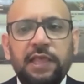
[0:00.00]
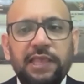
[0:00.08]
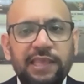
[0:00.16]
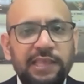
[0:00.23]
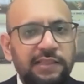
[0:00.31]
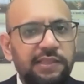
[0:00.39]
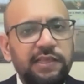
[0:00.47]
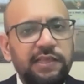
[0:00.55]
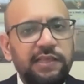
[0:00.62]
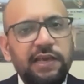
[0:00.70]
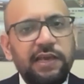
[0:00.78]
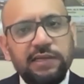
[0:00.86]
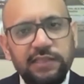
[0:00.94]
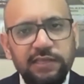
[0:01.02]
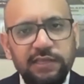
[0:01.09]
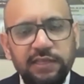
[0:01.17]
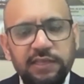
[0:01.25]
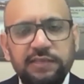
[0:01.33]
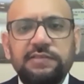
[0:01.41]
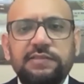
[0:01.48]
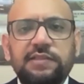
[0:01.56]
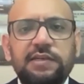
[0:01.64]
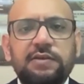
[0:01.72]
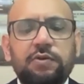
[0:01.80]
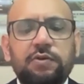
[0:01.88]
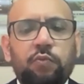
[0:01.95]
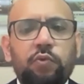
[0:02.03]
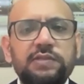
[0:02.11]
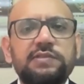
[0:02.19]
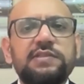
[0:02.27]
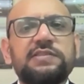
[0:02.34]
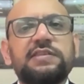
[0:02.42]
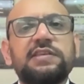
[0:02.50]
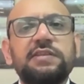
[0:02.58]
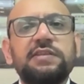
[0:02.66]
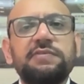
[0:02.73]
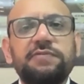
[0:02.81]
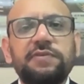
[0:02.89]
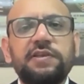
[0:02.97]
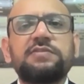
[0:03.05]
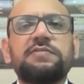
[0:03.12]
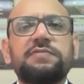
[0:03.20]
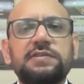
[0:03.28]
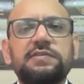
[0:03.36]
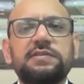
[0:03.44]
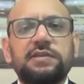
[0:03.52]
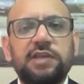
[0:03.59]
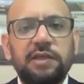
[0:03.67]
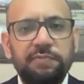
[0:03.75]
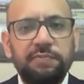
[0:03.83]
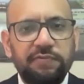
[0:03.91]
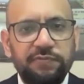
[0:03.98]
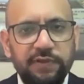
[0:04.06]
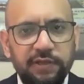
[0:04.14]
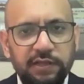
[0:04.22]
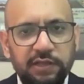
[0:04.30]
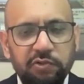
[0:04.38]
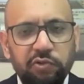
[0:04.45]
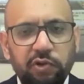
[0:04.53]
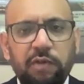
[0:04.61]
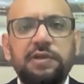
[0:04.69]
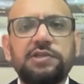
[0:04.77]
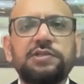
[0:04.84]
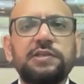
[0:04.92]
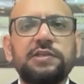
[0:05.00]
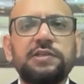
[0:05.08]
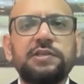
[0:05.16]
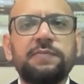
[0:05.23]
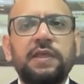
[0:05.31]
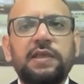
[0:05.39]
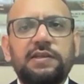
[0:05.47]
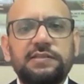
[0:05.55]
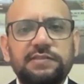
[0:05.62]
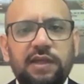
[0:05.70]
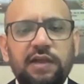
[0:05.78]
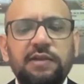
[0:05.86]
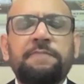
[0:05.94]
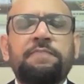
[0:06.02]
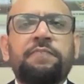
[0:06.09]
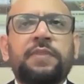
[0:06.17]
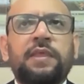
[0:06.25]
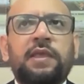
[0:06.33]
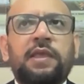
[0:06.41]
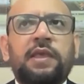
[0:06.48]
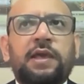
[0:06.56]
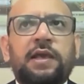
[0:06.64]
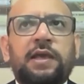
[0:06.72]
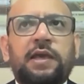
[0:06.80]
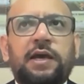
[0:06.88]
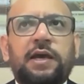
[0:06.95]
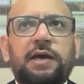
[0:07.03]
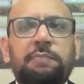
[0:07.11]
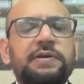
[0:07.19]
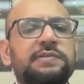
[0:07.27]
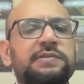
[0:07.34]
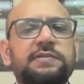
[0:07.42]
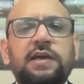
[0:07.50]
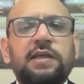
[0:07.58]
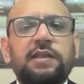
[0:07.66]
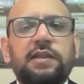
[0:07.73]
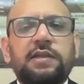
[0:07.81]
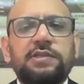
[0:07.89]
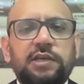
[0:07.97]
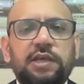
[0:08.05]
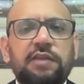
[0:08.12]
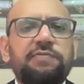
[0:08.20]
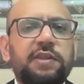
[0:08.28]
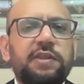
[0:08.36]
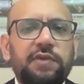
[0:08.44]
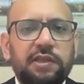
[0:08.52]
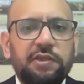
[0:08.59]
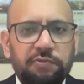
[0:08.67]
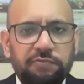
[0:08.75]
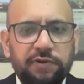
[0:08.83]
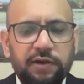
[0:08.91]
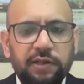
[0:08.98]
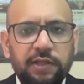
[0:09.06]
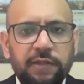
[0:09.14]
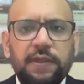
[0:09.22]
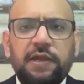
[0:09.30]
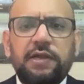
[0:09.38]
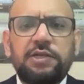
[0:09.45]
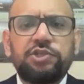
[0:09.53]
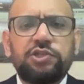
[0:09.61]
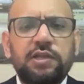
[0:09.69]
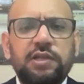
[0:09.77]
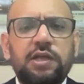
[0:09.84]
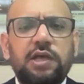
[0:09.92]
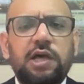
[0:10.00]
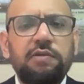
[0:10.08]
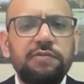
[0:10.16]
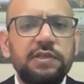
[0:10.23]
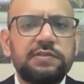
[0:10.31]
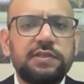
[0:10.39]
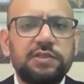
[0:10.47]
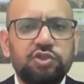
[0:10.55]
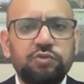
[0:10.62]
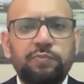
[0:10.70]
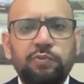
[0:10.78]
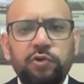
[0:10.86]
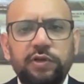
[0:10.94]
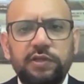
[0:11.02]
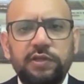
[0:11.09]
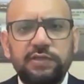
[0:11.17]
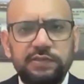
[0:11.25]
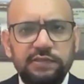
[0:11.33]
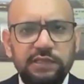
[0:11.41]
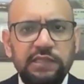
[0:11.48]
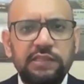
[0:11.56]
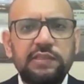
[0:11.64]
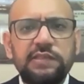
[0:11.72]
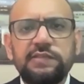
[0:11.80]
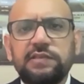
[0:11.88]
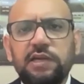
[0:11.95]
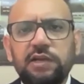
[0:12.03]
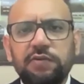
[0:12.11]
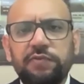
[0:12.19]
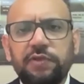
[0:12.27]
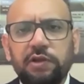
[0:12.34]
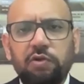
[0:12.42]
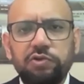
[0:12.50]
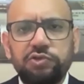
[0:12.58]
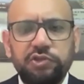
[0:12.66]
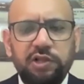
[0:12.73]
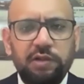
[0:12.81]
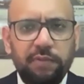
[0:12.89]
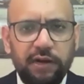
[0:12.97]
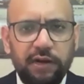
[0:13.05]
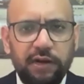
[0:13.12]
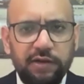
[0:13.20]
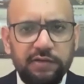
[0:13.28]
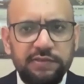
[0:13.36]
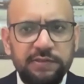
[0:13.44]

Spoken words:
In the other case, that what is the significance of this type of collaboration is that Pakistan and China are very, very good friends. And China always support us in these kind of technological matters.